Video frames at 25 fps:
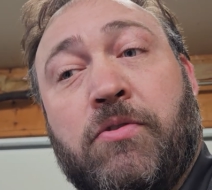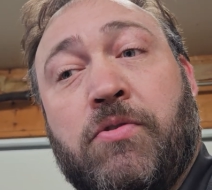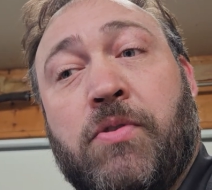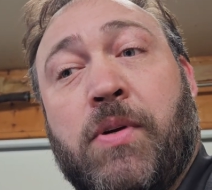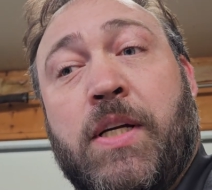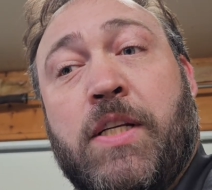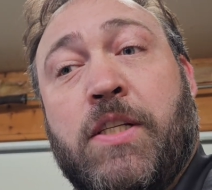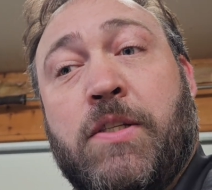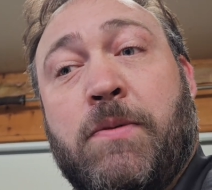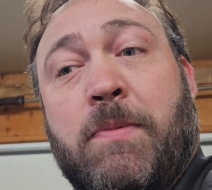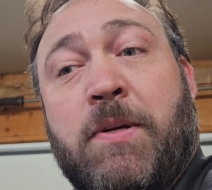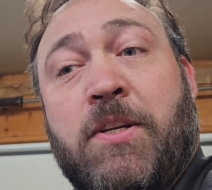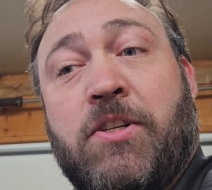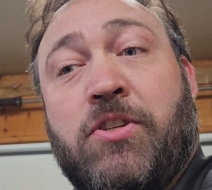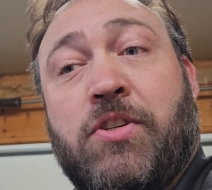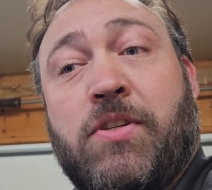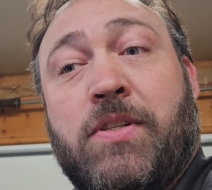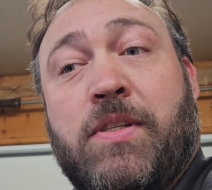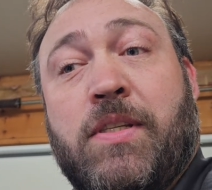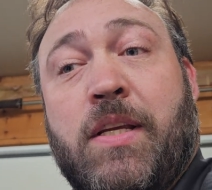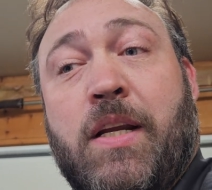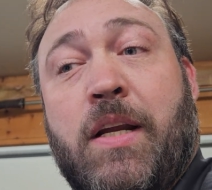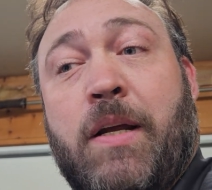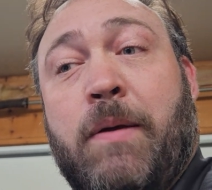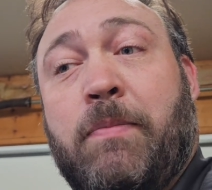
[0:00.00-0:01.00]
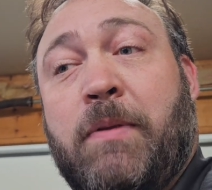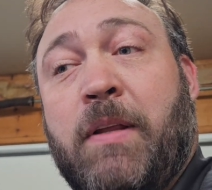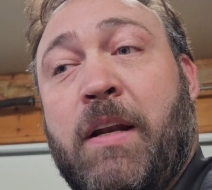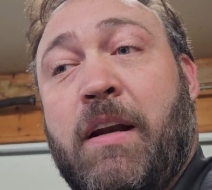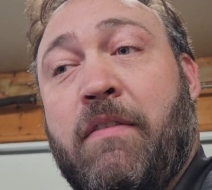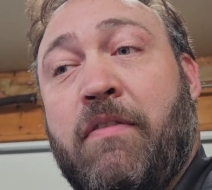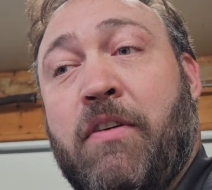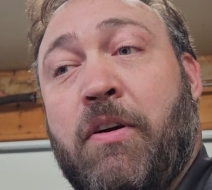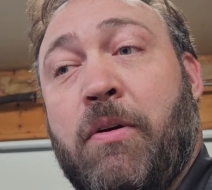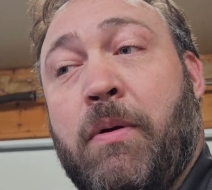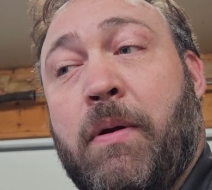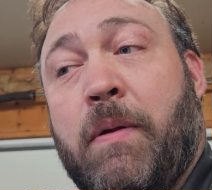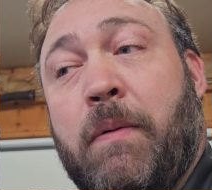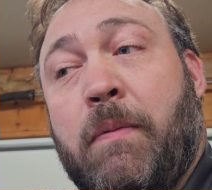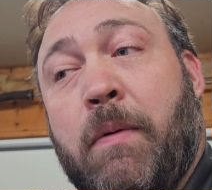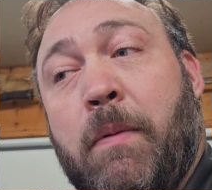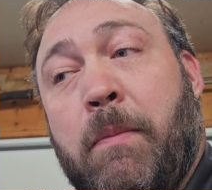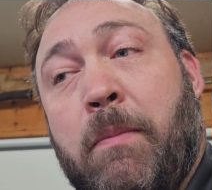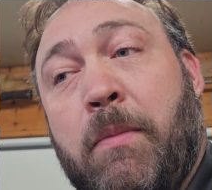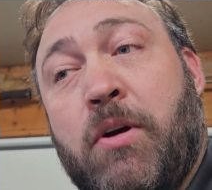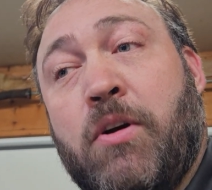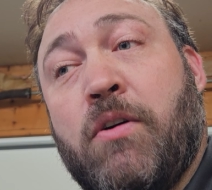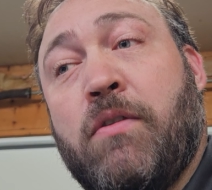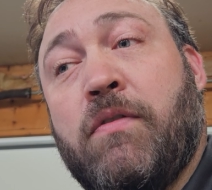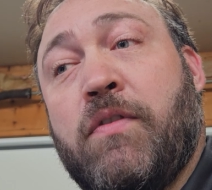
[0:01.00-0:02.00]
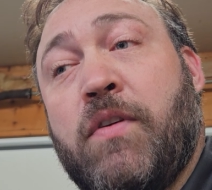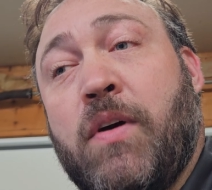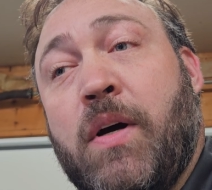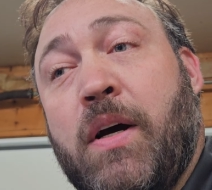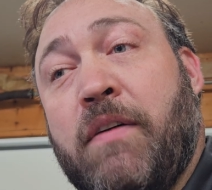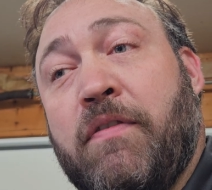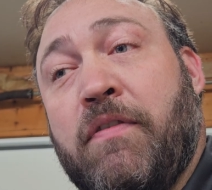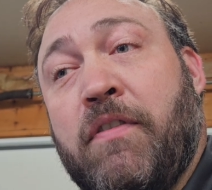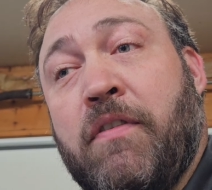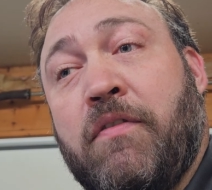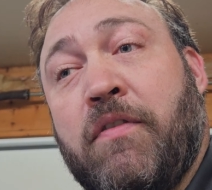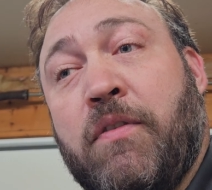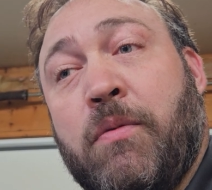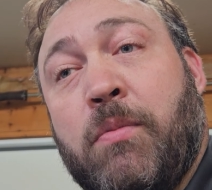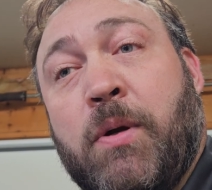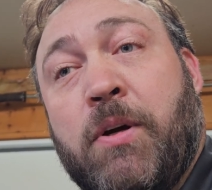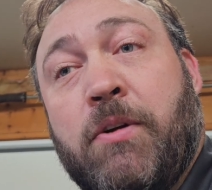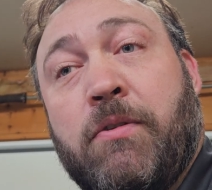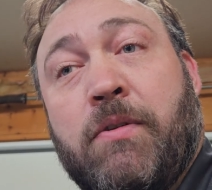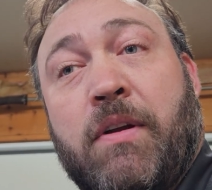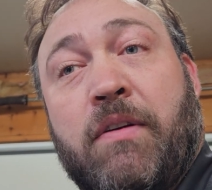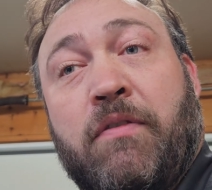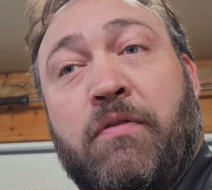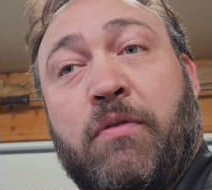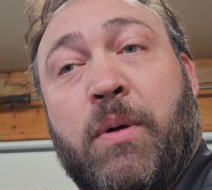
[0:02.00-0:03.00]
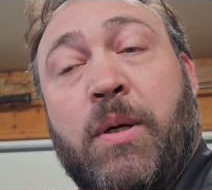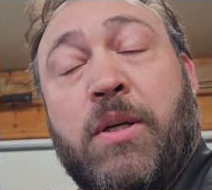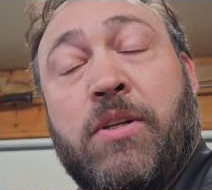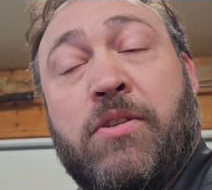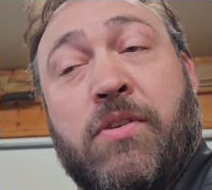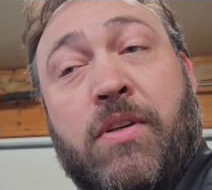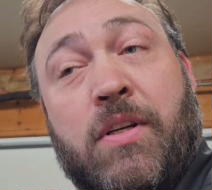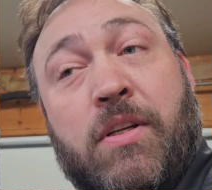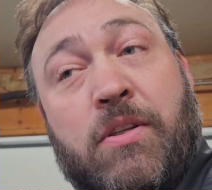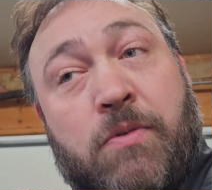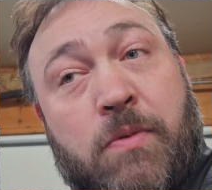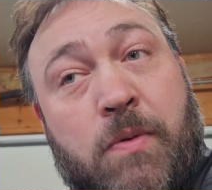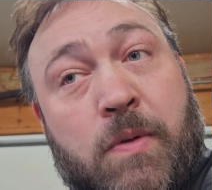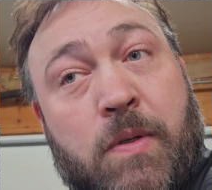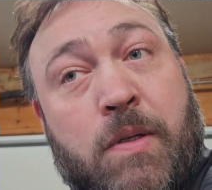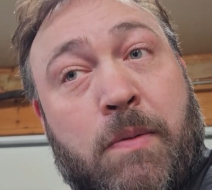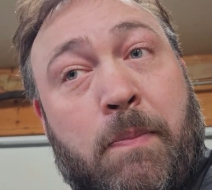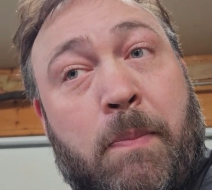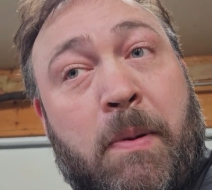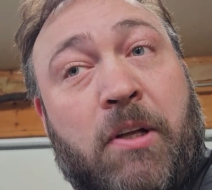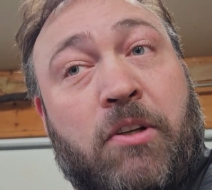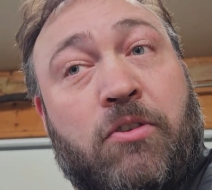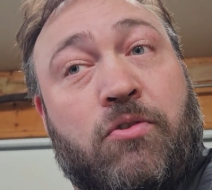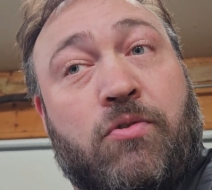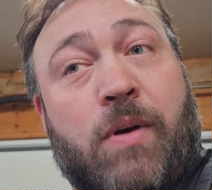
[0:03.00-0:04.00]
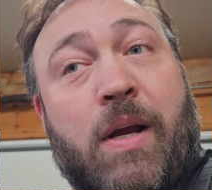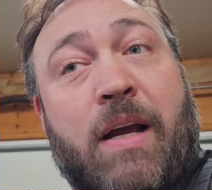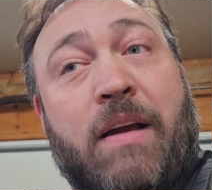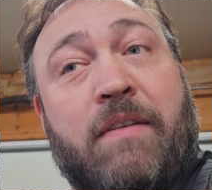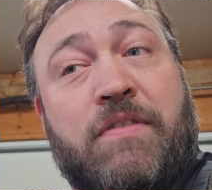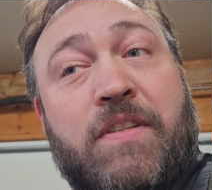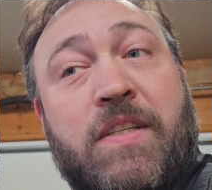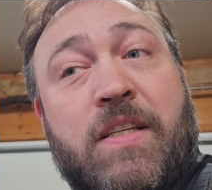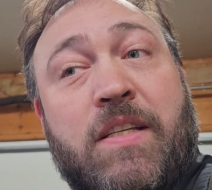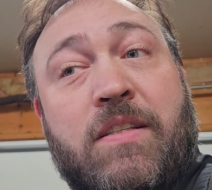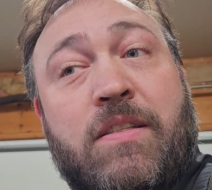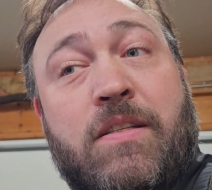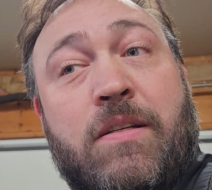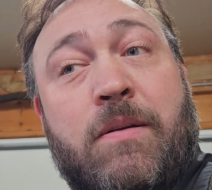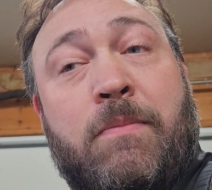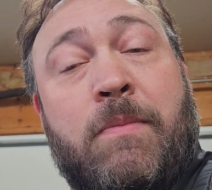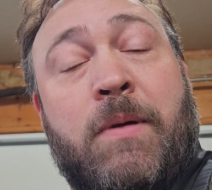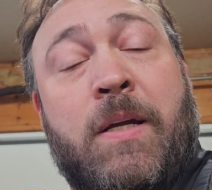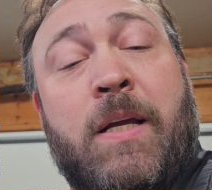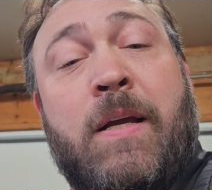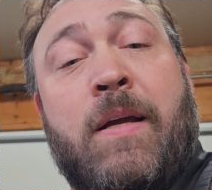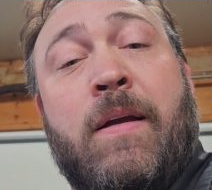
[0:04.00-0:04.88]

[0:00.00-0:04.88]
transmission setup that I've already removed off of the rear differential because it was a belt drive system.